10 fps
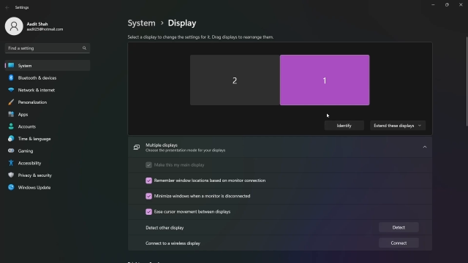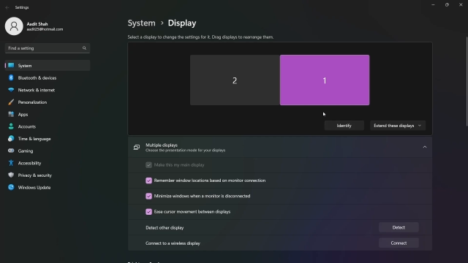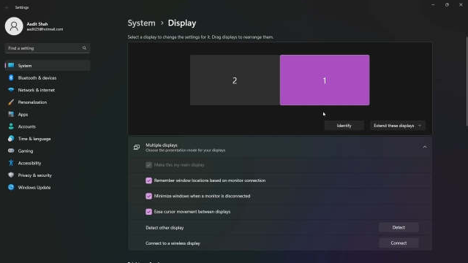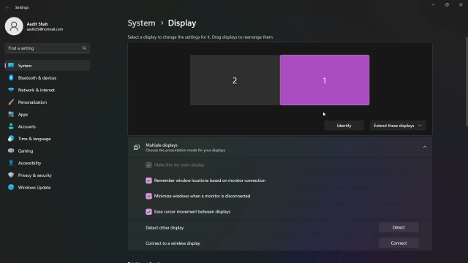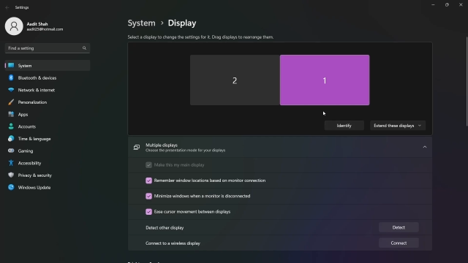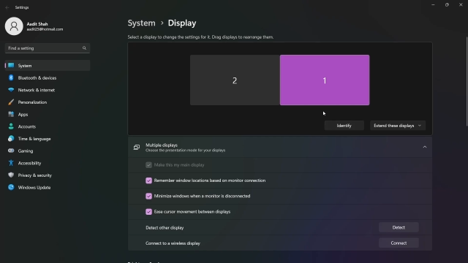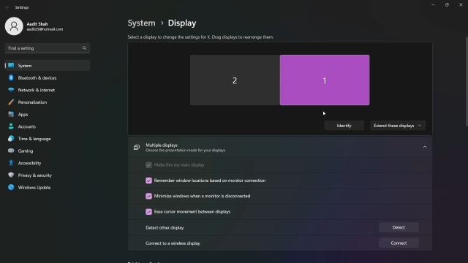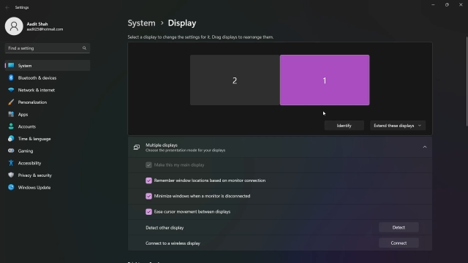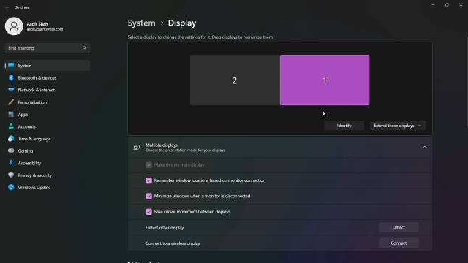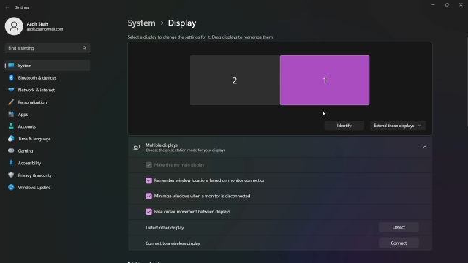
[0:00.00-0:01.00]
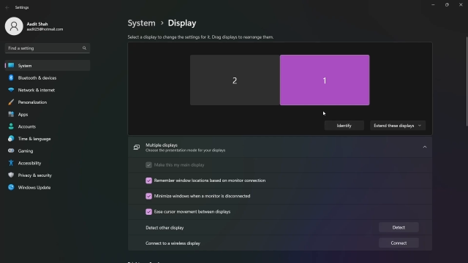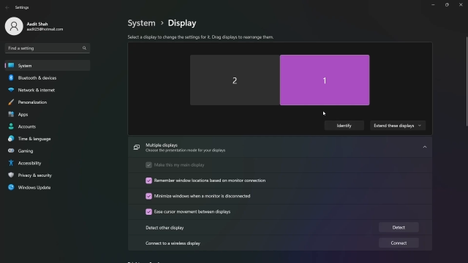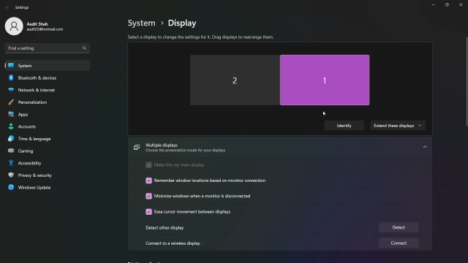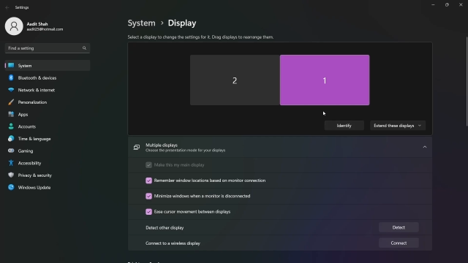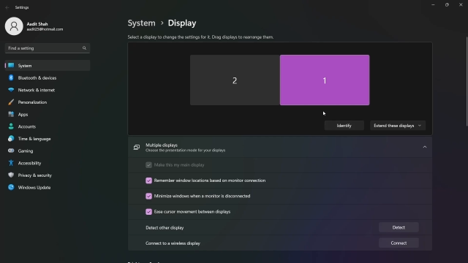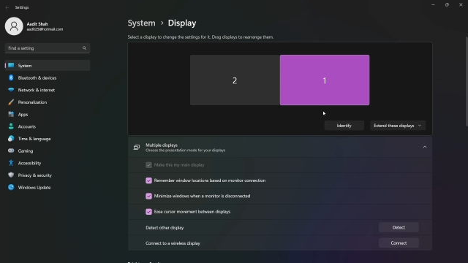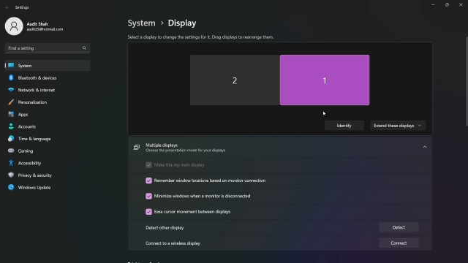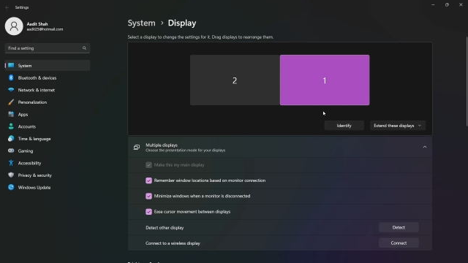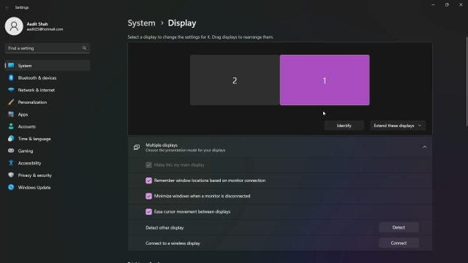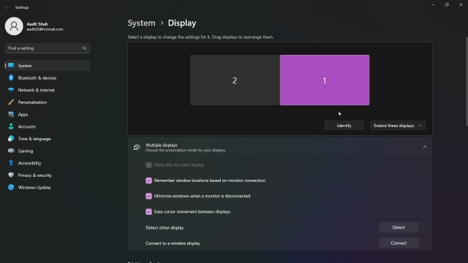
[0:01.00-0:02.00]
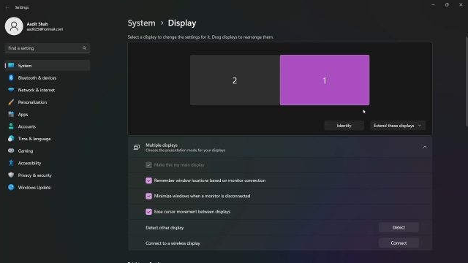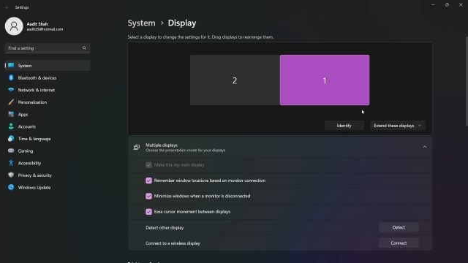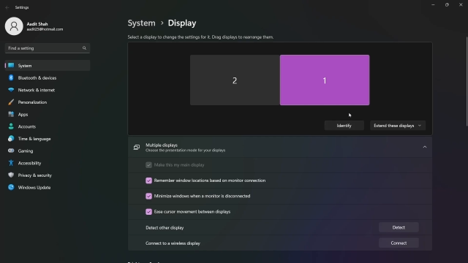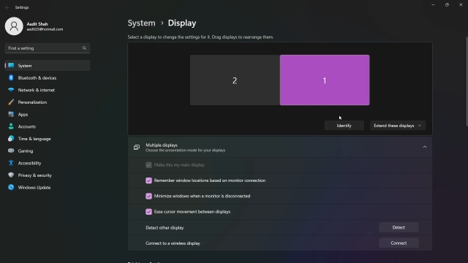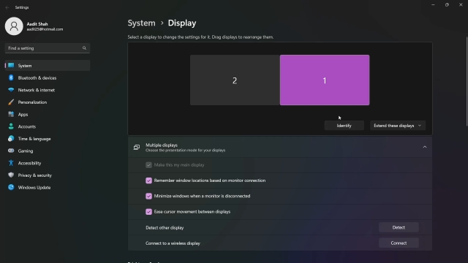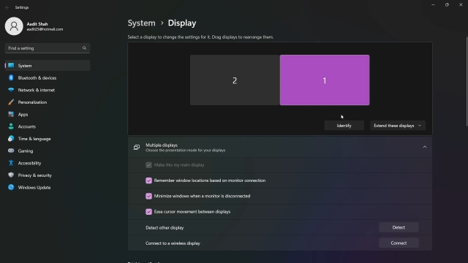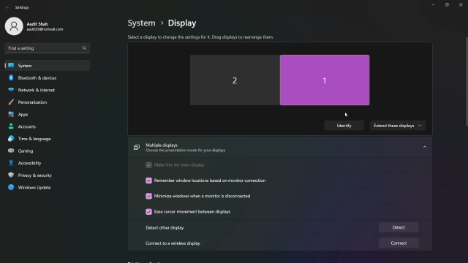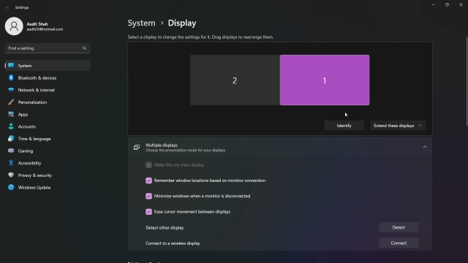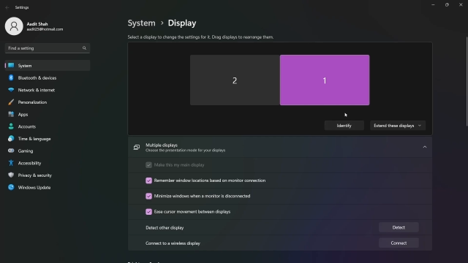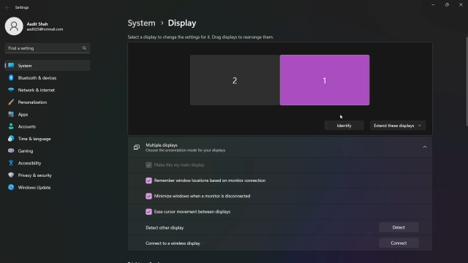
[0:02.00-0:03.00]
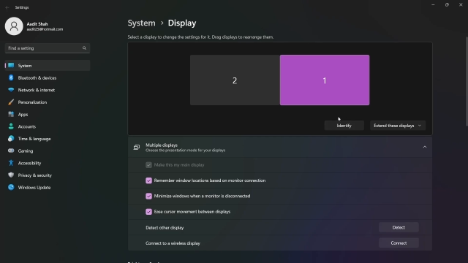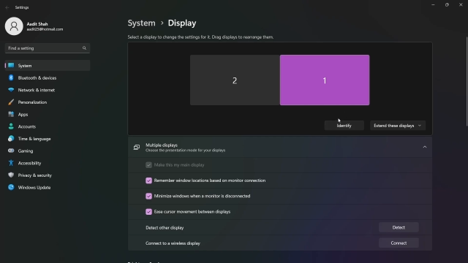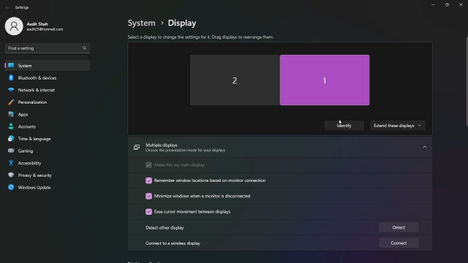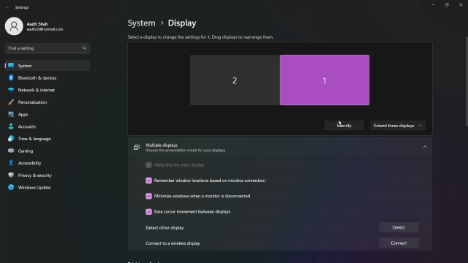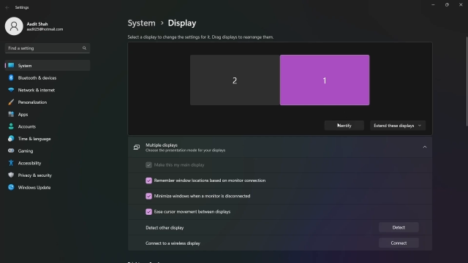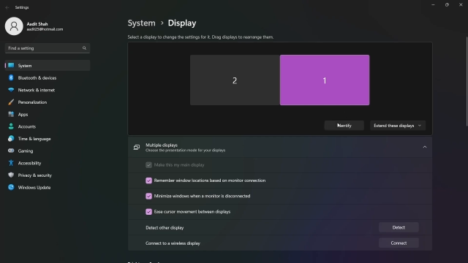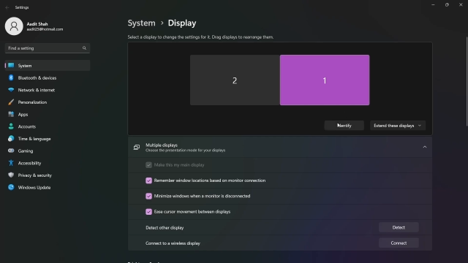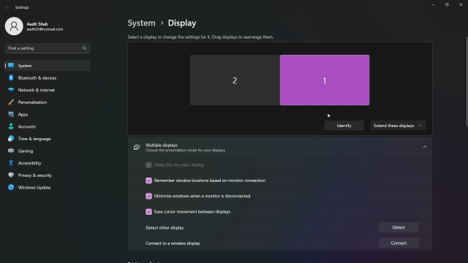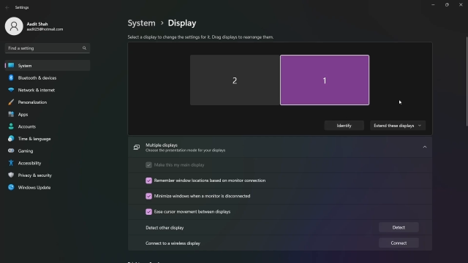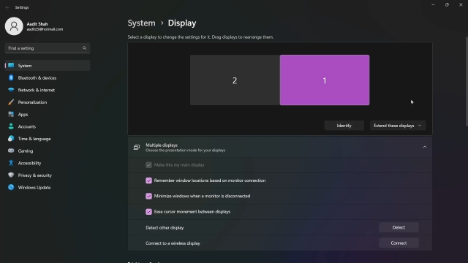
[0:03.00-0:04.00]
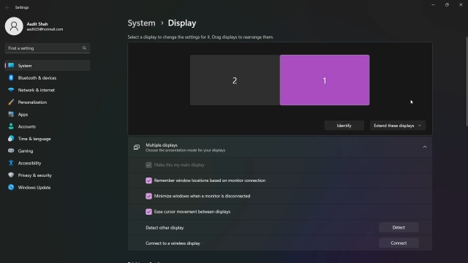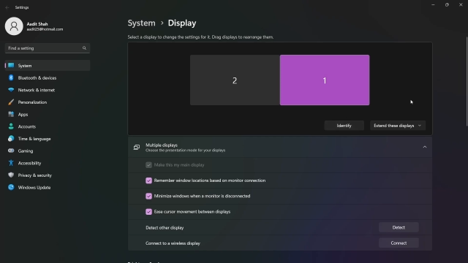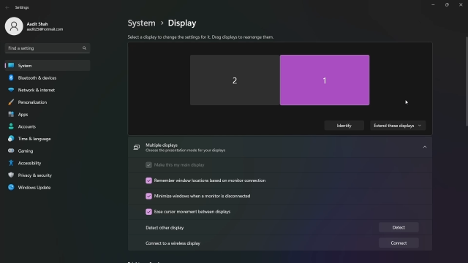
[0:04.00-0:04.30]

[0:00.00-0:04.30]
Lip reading: Nobody's mouth can be seen.